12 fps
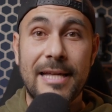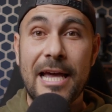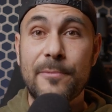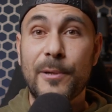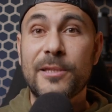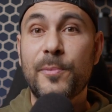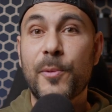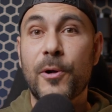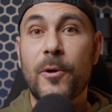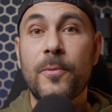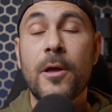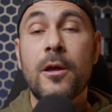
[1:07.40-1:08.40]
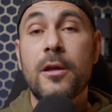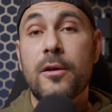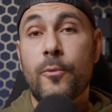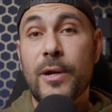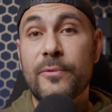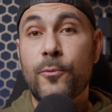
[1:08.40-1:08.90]
the iPad Pro,
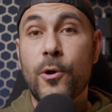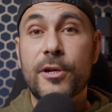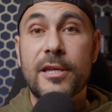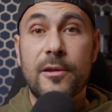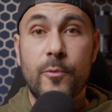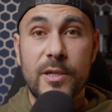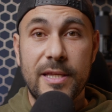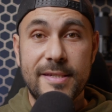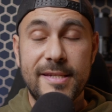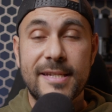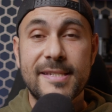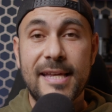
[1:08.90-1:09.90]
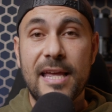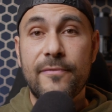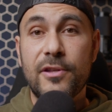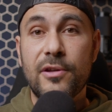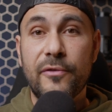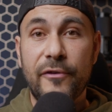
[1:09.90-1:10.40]
when working with the 6K
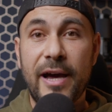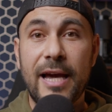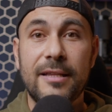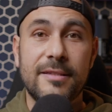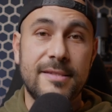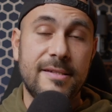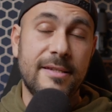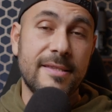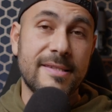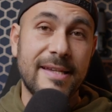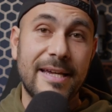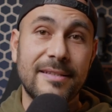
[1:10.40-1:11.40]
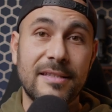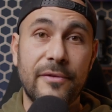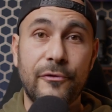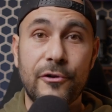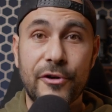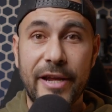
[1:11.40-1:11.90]
video files inside the
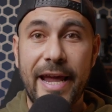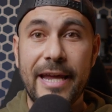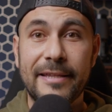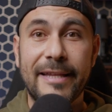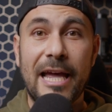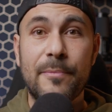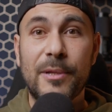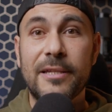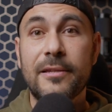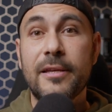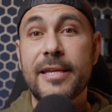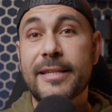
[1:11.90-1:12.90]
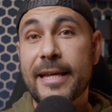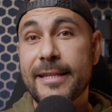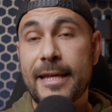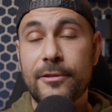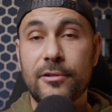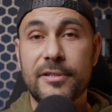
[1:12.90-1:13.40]
4K timeline, it can
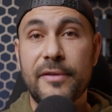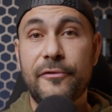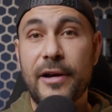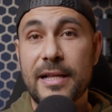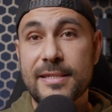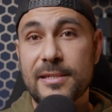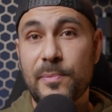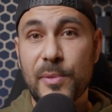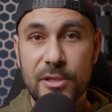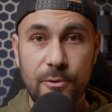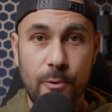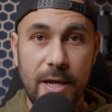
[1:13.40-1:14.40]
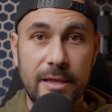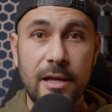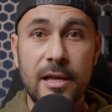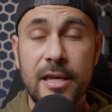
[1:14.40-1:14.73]
handle the files pretty well,